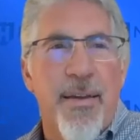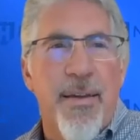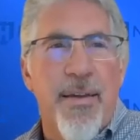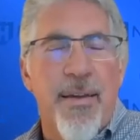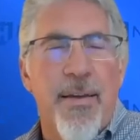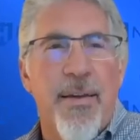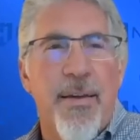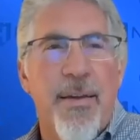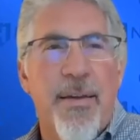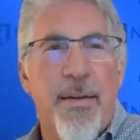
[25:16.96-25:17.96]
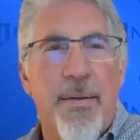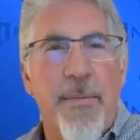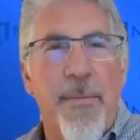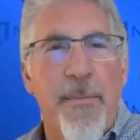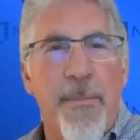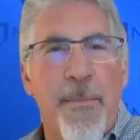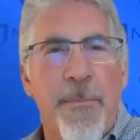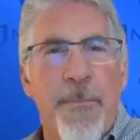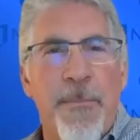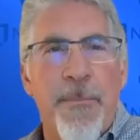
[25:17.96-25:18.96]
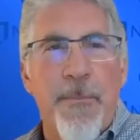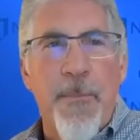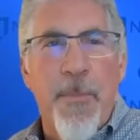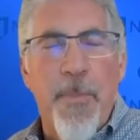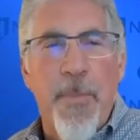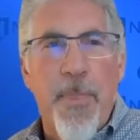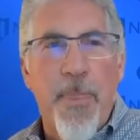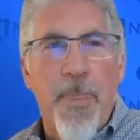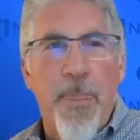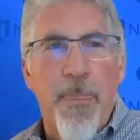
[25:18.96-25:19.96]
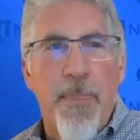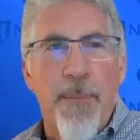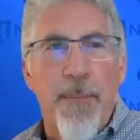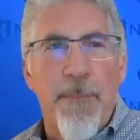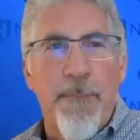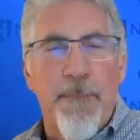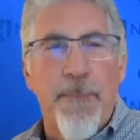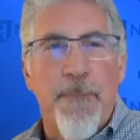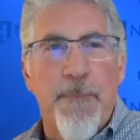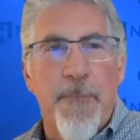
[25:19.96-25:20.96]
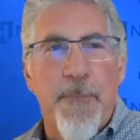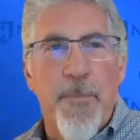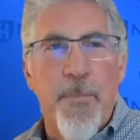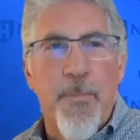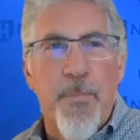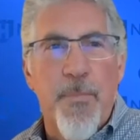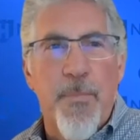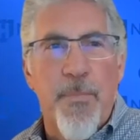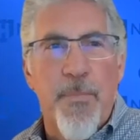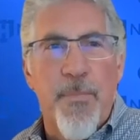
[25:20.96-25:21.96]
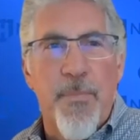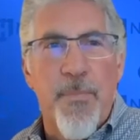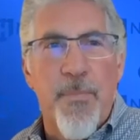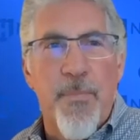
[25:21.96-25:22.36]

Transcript: [no speech]